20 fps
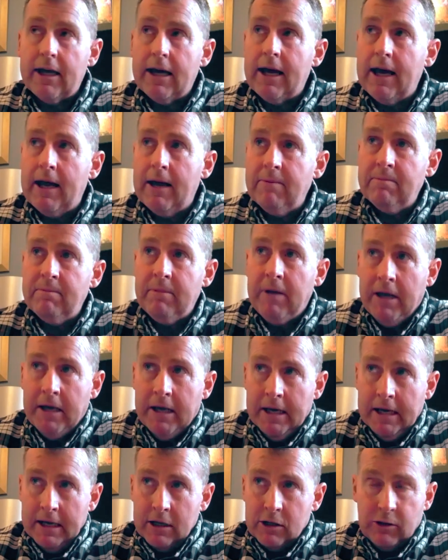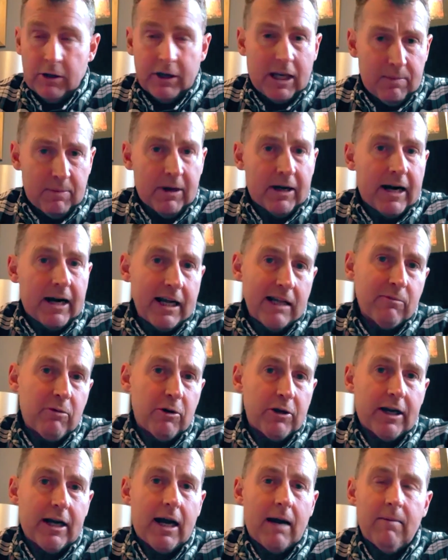so I'm keeping an eye on them
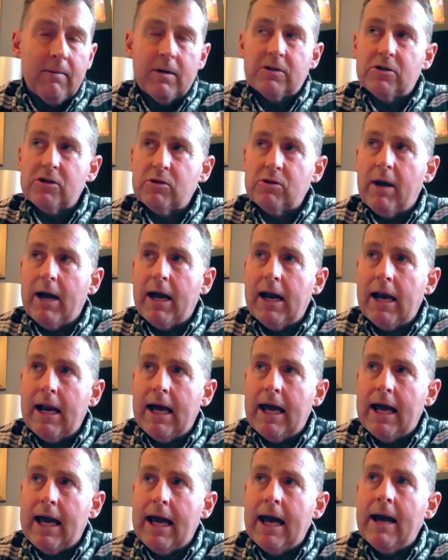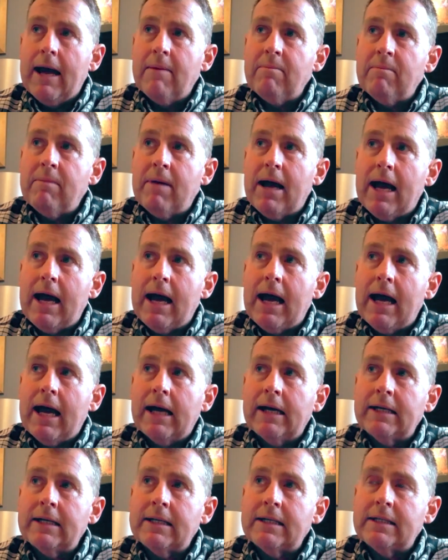on the cameras as well,
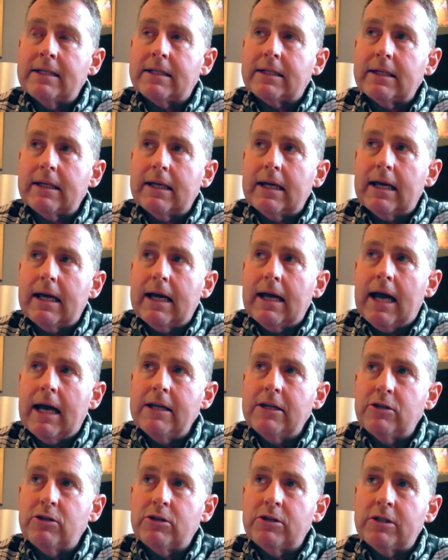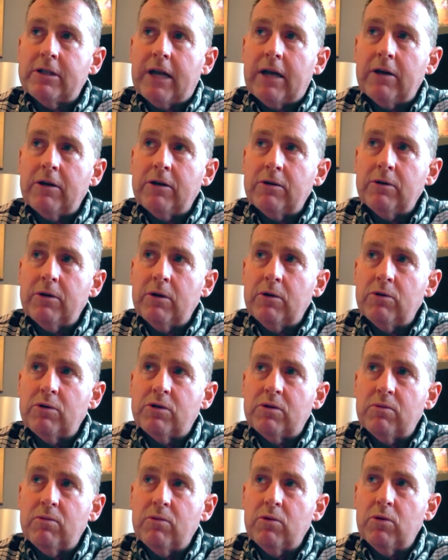and I tend to
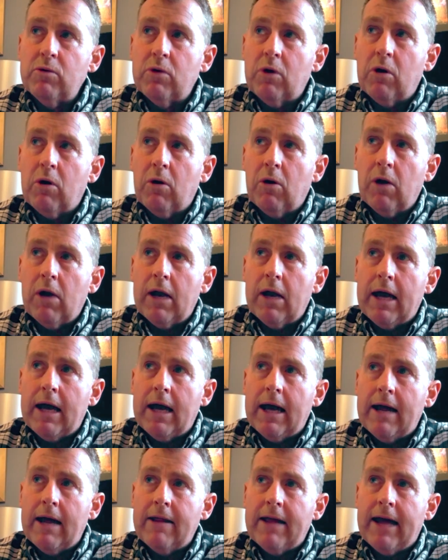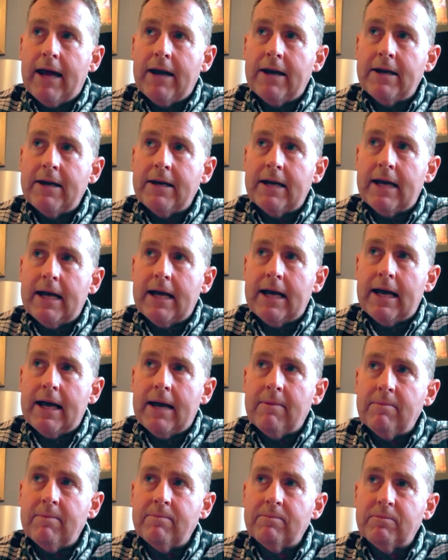use the Moocall then,
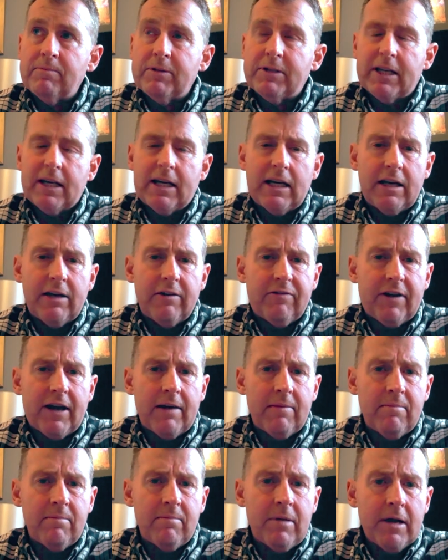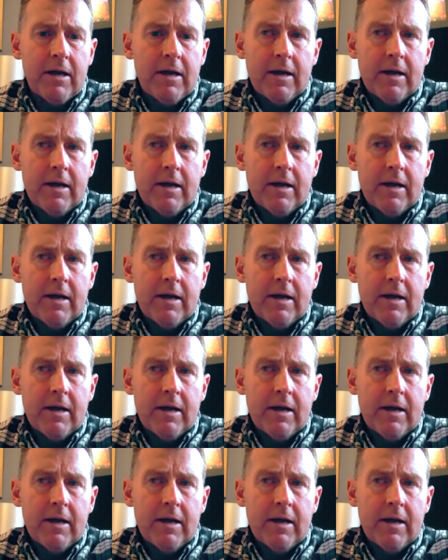particularly if I'm